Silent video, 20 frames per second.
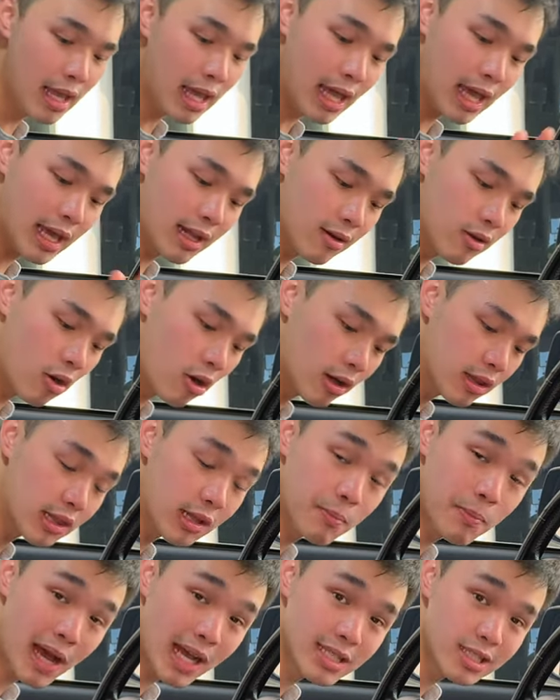And on the
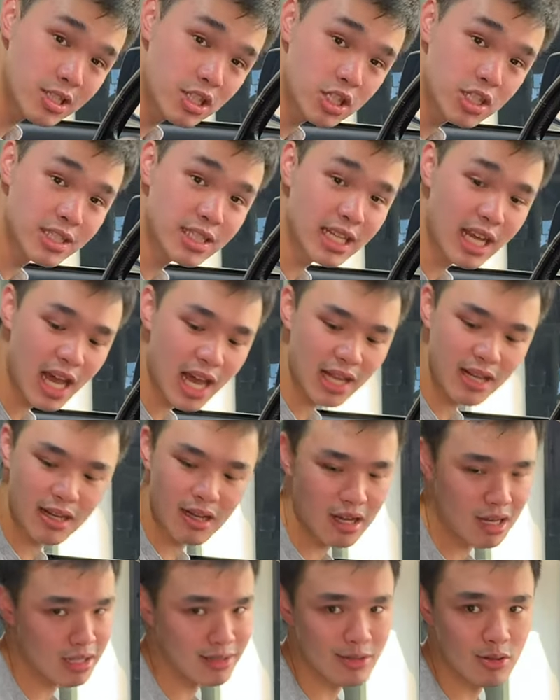passenger side,
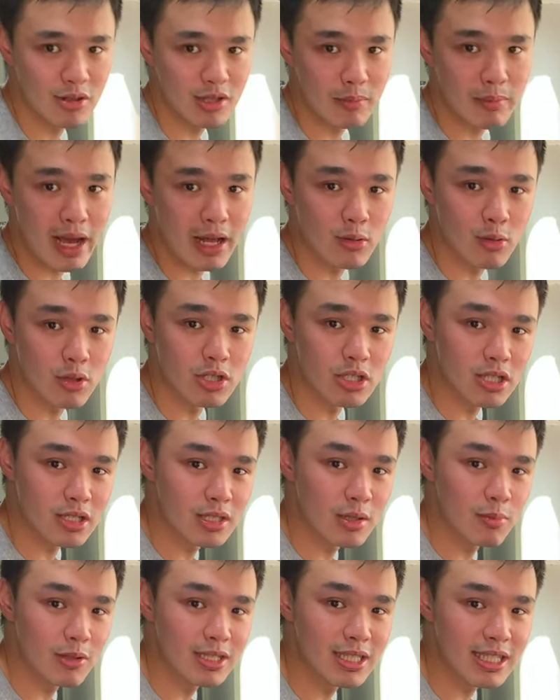it's only manual
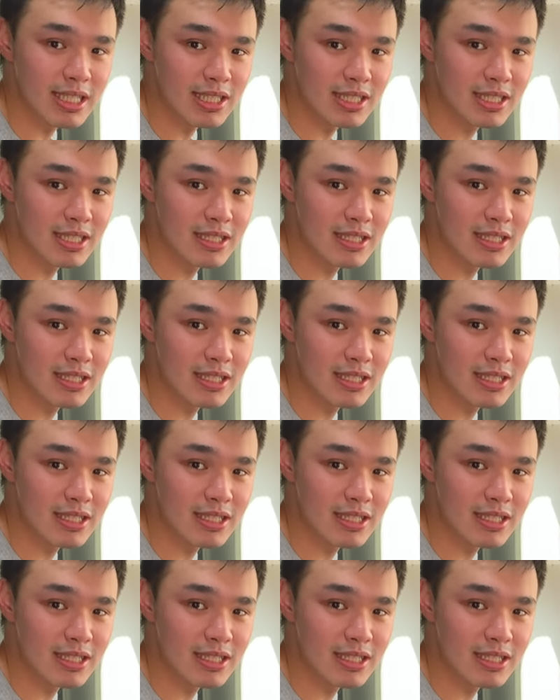adjustable seats.